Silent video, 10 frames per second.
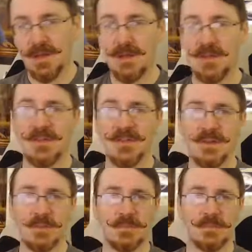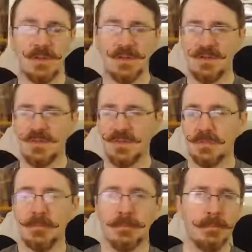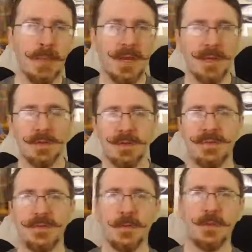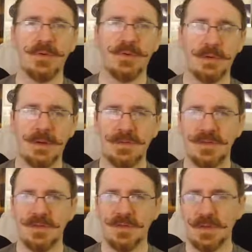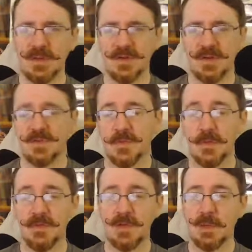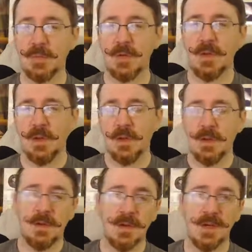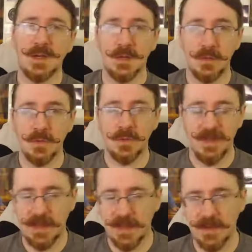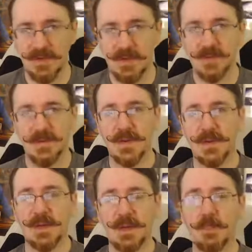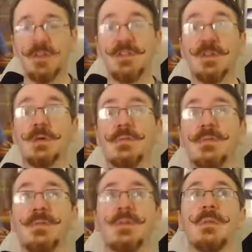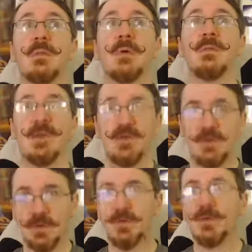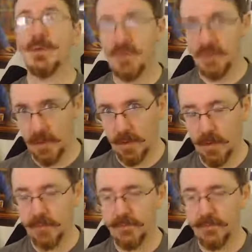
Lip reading: And since I'm at least mildly fluent in graphic design / Photoshop, I can do things if I can get myself the motivation to do so.